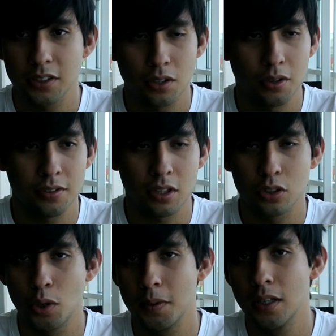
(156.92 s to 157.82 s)
through this
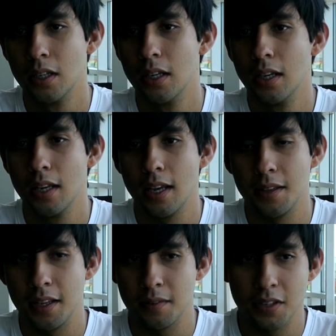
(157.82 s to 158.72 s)
October,
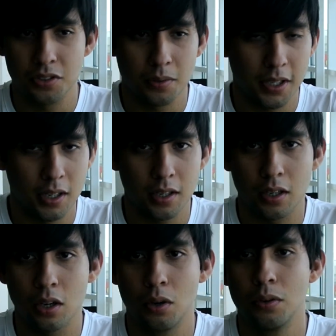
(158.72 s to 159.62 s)
and then eventually we're going to
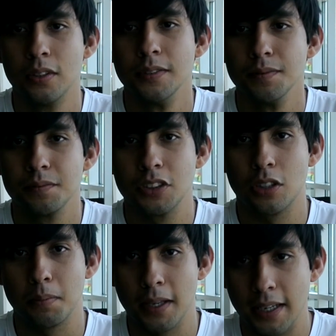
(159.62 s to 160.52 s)
go
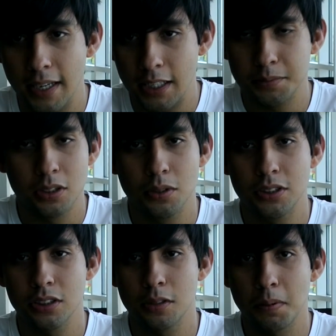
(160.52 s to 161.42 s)
start playing games. So
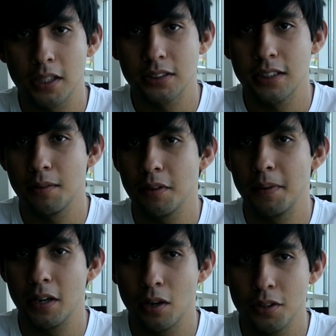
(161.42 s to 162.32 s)
it's just a process that we've
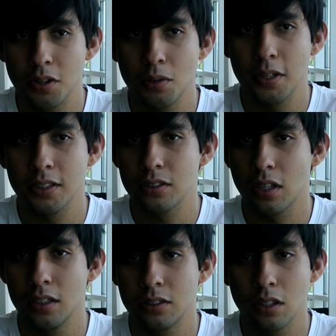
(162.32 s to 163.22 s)
been going through, and it's
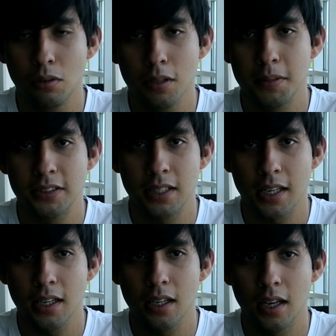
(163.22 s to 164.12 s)
slowly but
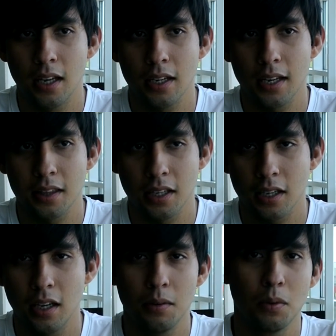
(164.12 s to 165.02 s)
steady, and I
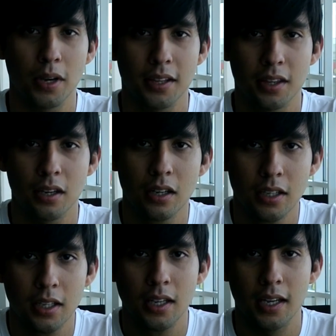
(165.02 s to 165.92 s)
think we'll get there.
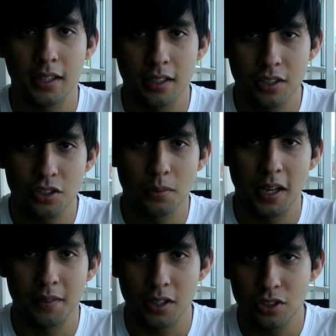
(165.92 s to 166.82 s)
I think this year we
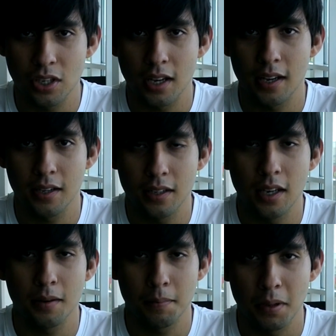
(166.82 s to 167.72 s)
have a good shot at
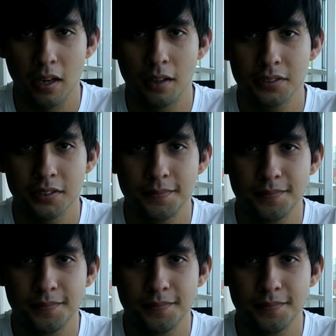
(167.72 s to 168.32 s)
playoffs.